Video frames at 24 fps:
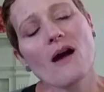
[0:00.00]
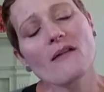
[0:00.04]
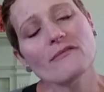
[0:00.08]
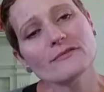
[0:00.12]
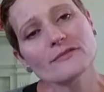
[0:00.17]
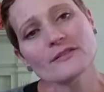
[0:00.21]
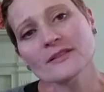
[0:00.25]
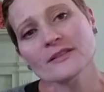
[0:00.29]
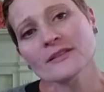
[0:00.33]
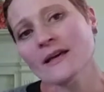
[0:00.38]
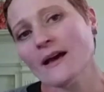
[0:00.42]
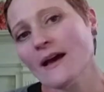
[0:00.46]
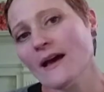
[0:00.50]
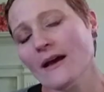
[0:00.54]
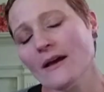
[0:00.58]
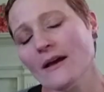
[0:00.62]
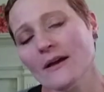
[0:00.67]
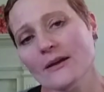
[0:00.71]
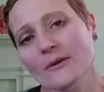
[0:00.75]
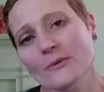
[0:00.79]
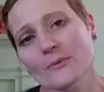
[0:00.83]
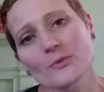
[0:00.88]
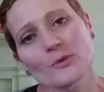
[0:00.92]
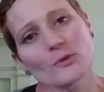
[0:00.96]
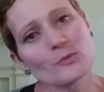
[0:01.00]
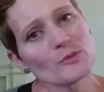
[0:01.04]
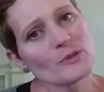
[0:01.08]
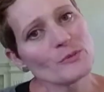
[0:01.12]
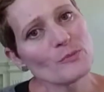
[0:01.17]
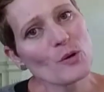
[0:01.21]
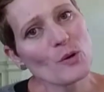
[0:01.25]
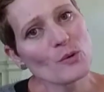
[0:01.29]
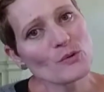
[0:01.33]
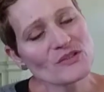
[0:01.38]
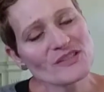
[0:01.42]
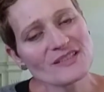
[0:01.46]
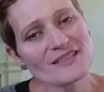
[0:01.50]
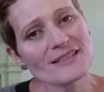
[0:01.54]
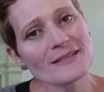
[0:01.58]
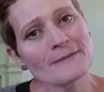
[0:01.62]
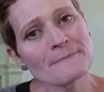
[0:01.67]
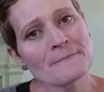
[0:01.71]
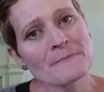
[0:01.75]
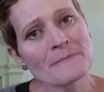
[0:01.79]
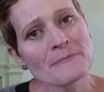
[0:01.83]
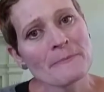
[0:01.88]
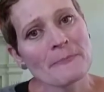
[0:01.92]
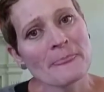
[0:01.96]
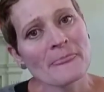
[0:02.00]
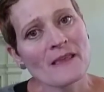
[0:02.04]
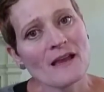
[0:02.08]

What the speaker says: often I will be posting.